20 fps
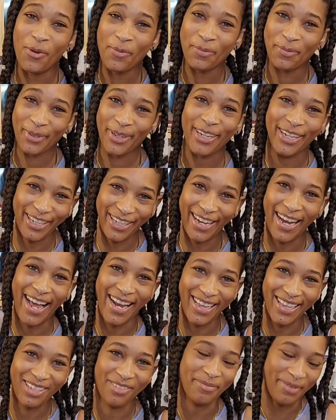pretty
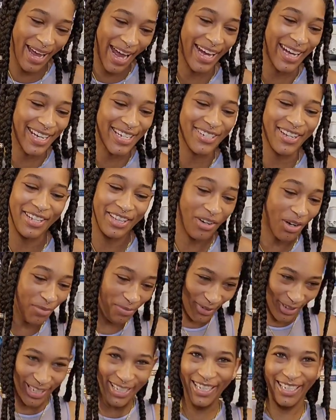out of the package. Like, they're
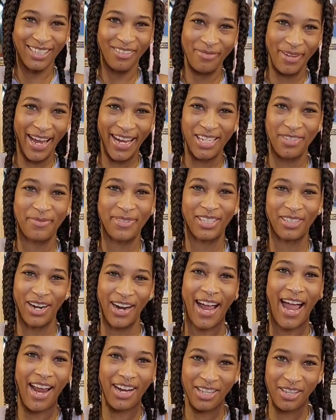pretty in the package, but they're
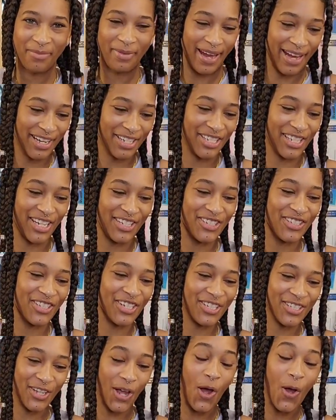out of the package. They just look
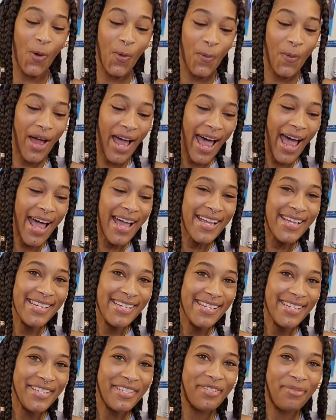so
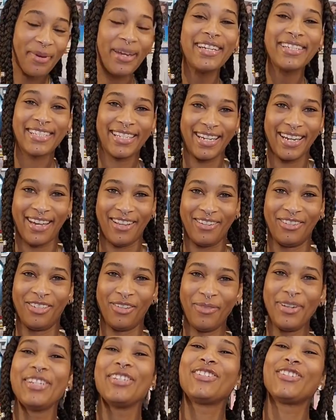sweet together. Let
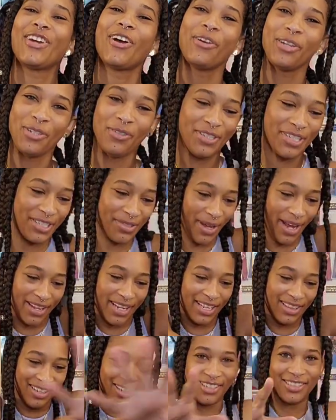me show you just how
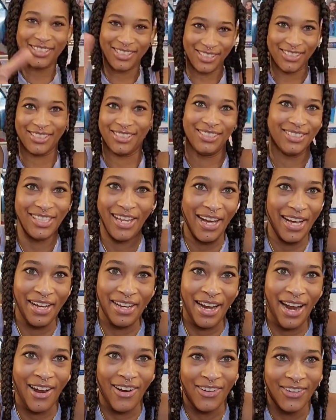they look just laying
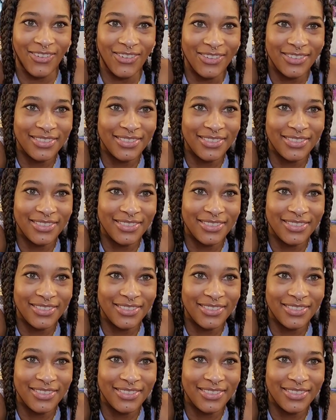out.